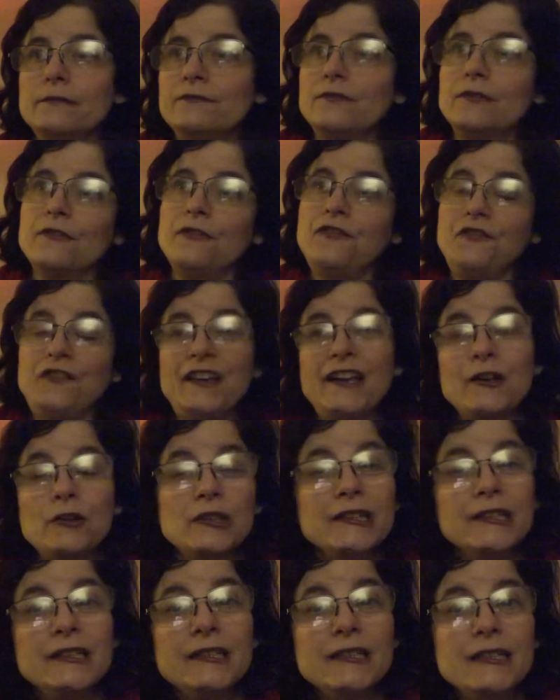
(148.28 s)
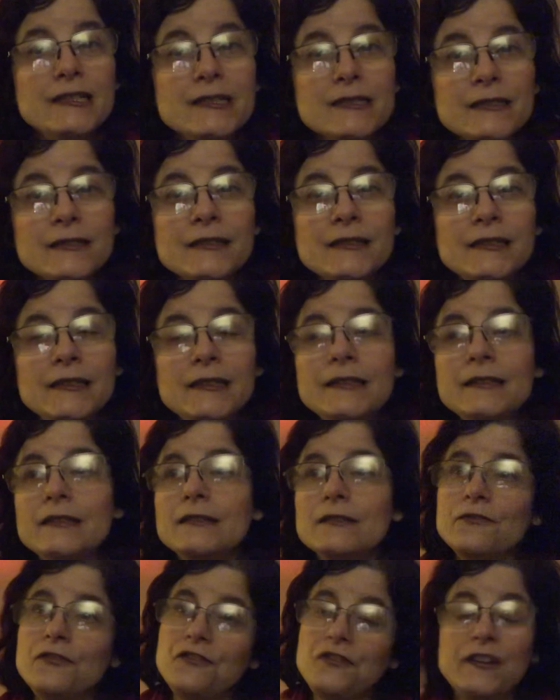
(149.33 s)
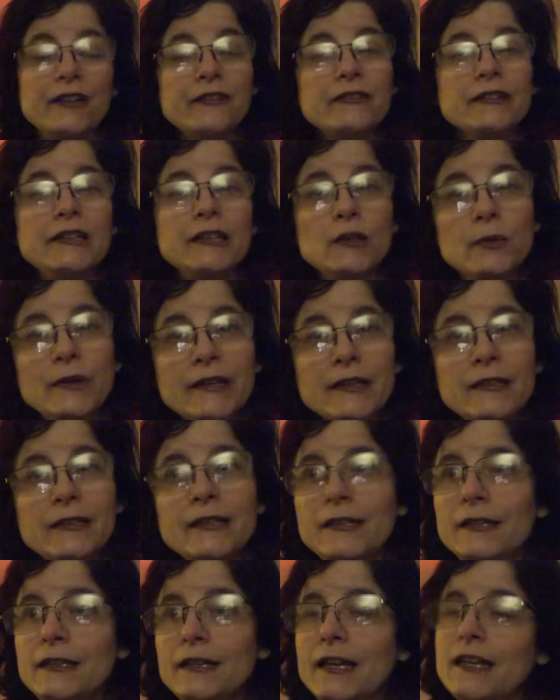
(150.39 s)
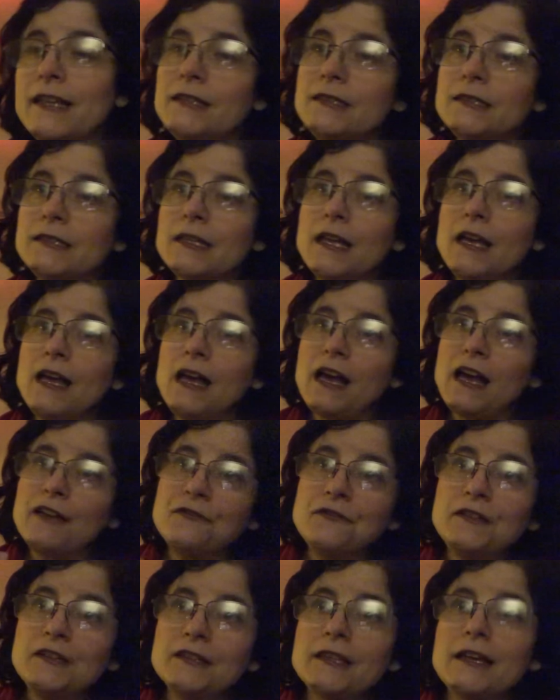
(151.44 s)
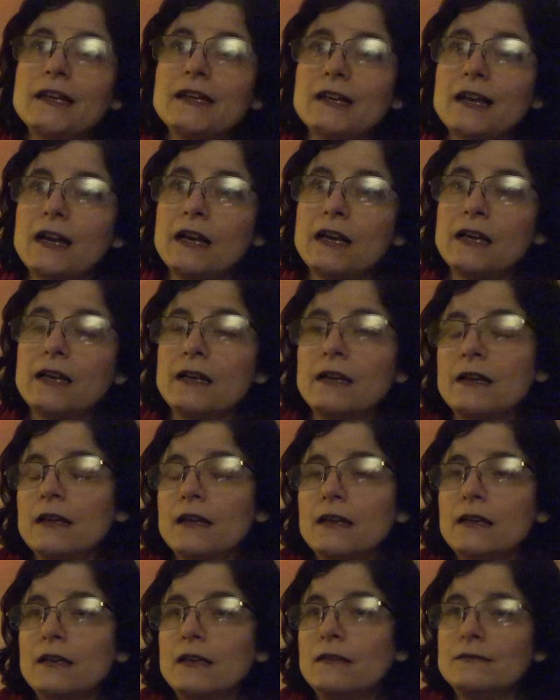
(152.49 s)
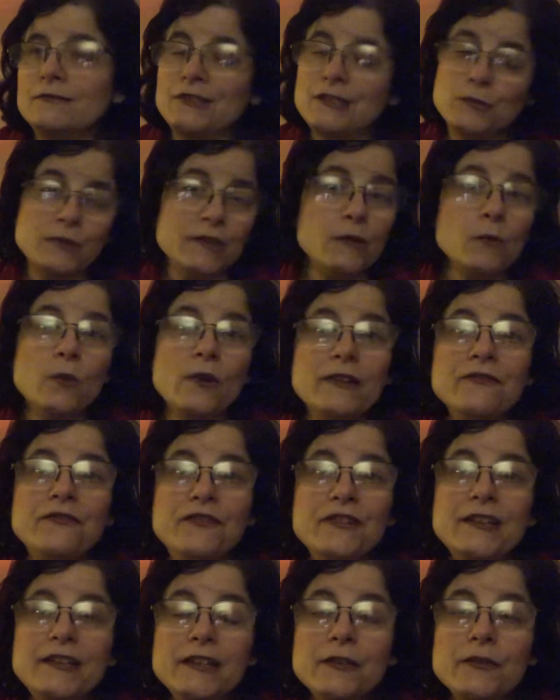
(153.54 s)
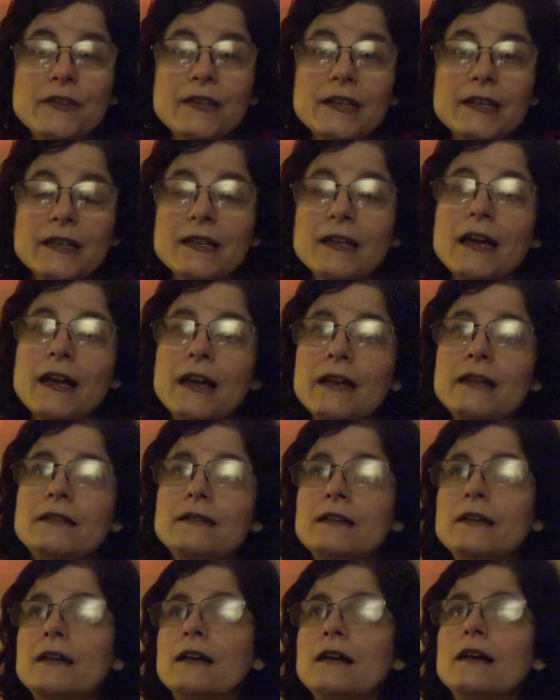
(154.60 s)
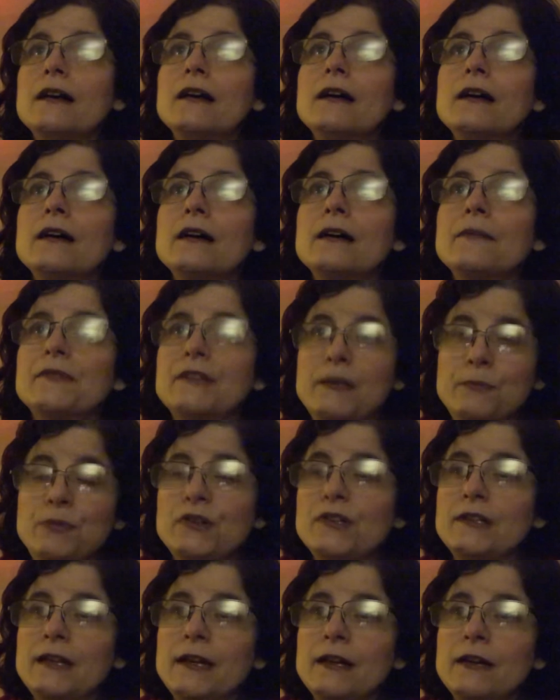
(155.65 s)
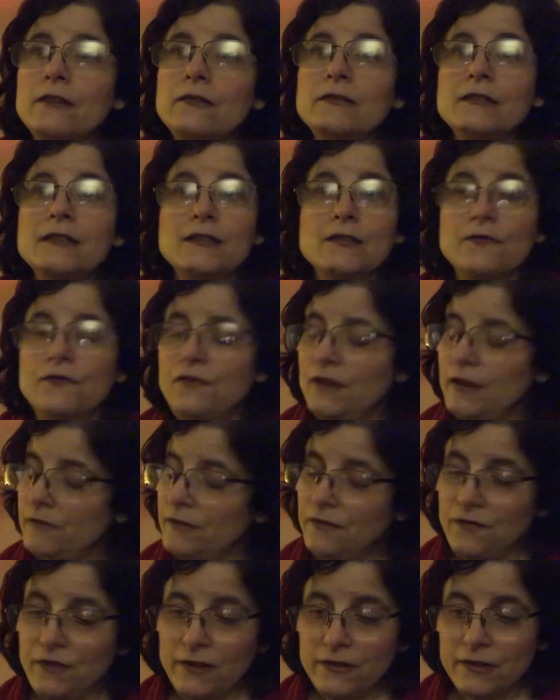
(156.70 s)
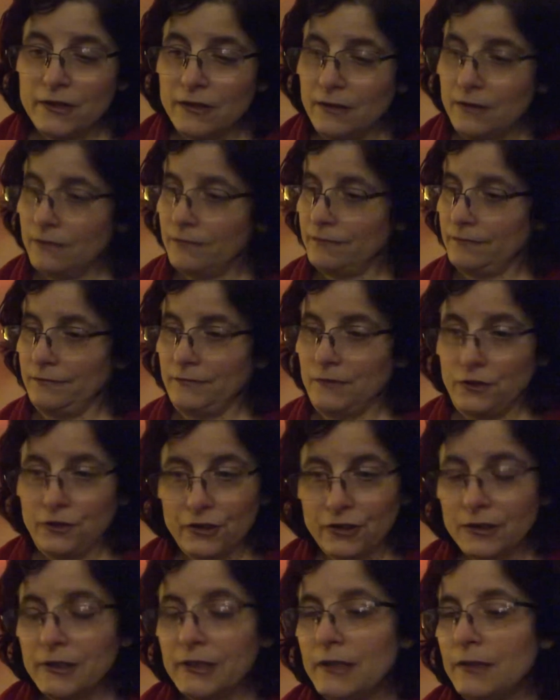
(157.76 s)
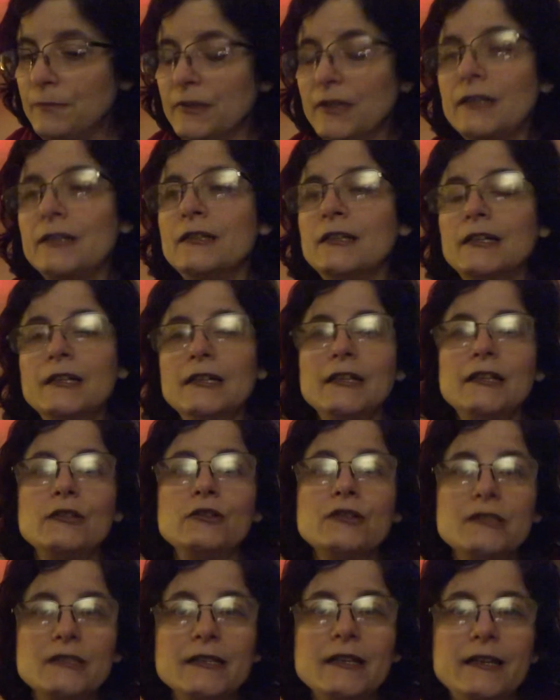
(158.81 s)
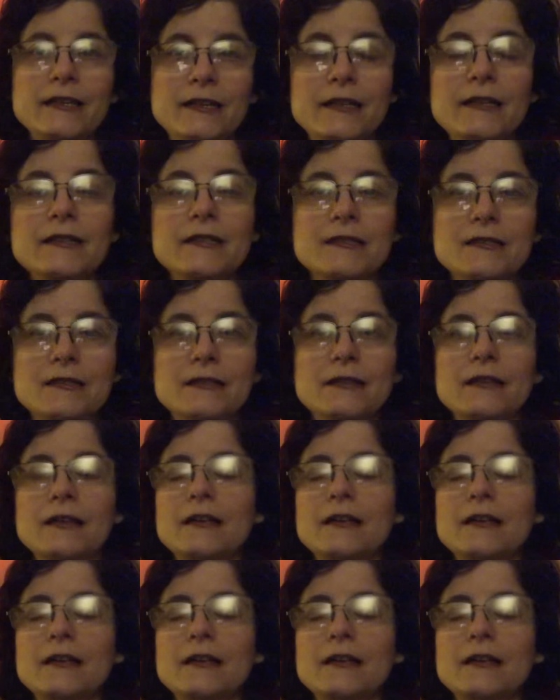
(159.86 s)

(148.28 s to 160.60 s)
fairly easily, fairly quickly, and I feel like I just with the one video that I got that I put out, it's very, very early, but it looks like it's